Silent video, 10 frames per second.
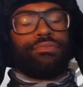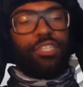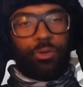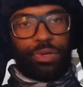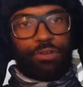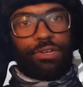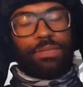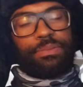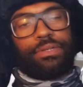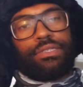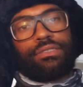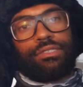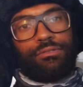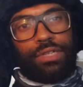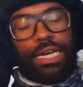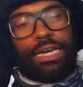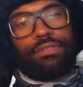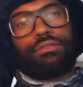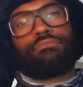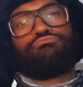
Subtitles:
Little bit of respiration. Just relax.